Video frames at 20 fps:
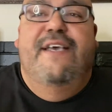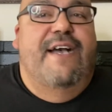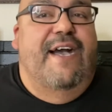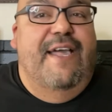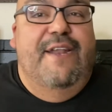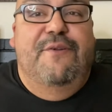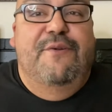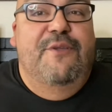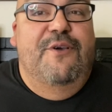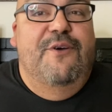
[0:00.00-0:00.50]

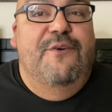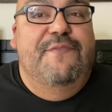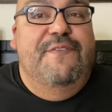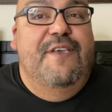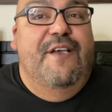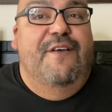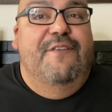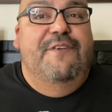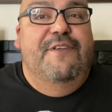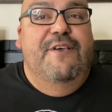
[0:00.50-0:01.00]
I don't know if
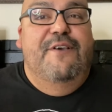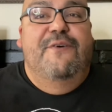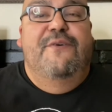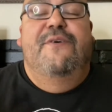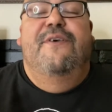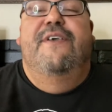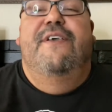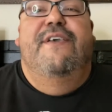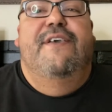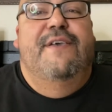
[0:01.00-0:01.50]
y'all know,
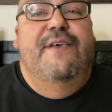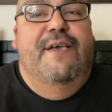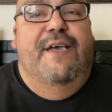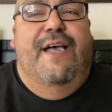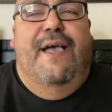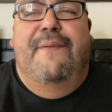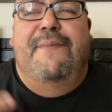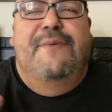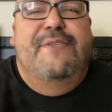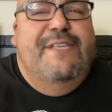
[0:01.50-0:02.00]
uh,
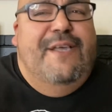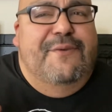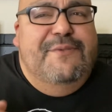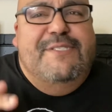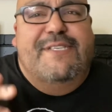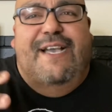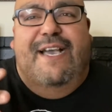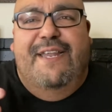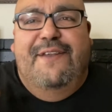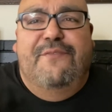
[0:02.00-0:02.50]
I mean, I was
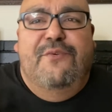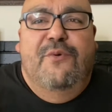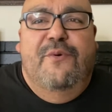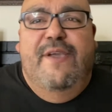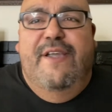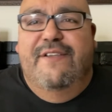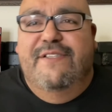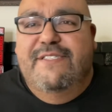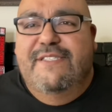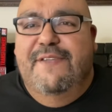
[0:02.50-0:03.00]
kind of
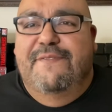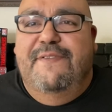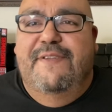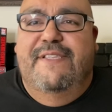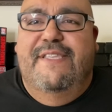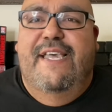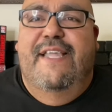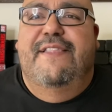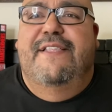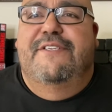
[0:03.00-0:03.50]
aware and stuff
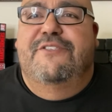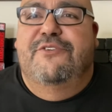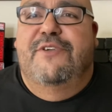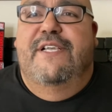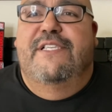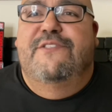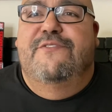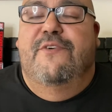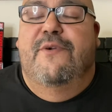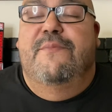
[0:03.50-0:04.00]
like that, that
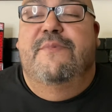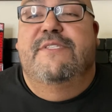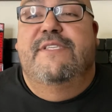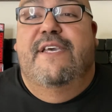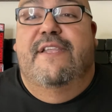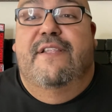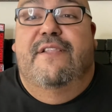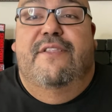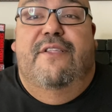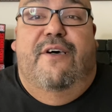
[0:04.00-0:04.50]
Transformers
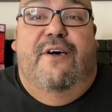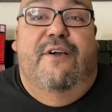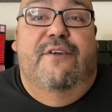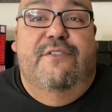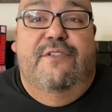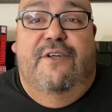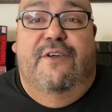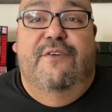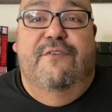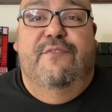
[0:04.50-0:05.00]
had a
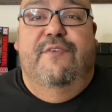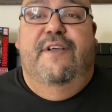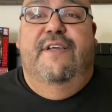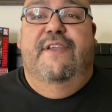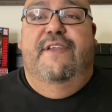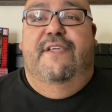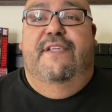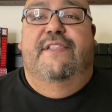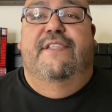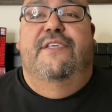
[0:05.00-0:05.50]
long, long
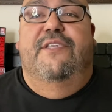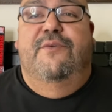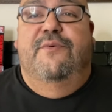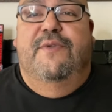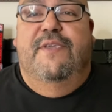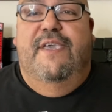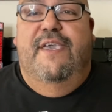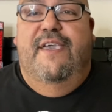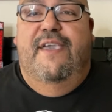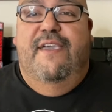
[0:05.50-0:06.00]
run in the U
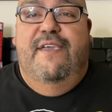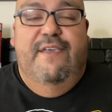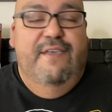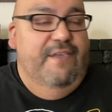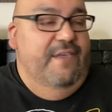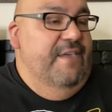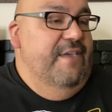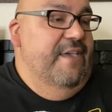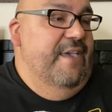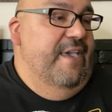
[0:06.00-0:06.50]
K,
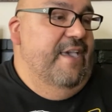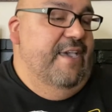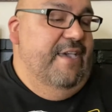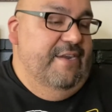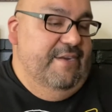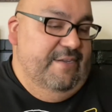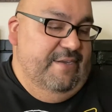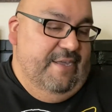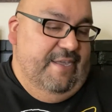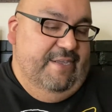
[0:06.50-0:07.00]

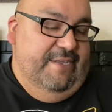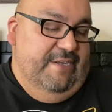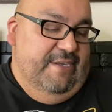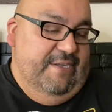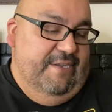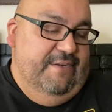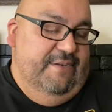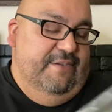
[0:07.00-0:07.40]
and I got,